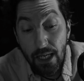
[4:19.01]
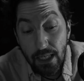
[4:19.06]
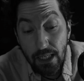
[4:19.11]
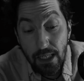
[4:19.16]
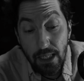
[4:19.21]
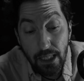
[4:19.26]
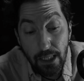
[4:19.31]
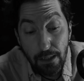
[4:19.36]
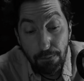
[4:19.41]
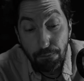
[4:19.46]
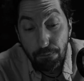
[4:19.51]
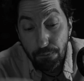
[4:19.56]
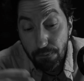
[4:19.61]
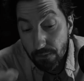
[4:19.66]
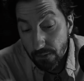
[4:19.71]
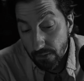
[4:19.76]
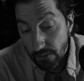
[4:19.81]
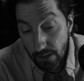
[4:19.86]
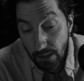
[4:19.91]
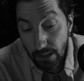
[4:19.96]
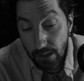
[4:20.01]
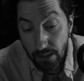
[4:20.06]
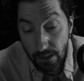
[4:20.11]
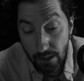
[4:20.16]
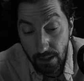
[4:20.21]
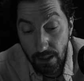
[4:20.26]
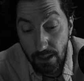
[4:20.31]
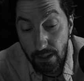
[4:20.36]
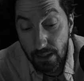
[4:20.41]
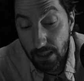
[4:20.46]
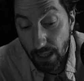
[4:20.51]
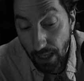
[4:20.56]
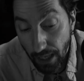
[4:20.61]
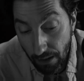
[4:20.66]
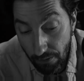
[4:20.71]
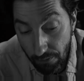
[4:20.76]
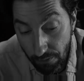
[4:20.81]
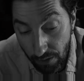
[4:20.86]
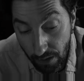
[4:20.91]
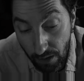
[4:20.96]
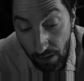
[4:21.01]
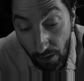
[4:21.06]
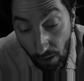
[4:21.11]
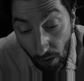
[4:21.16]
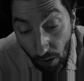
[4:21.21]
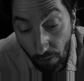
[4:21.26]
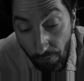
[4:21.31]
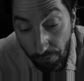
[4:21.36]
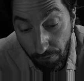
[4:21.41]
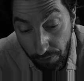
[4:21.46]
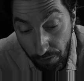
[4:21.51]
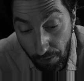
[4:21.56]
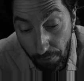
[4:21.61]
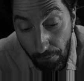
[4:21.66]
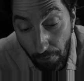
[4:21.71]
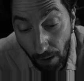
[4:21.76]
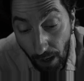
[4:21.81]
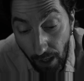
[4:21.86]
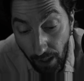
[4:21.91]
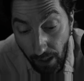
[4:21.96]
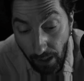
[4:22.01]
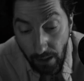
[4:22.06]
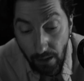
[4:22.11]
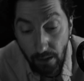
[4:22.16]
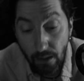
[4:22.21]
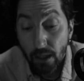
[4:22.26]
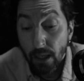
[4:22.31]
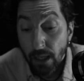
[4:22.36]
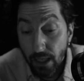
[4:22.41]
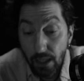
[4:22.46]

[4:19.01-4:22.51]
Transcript: deep-seated terror of the mind.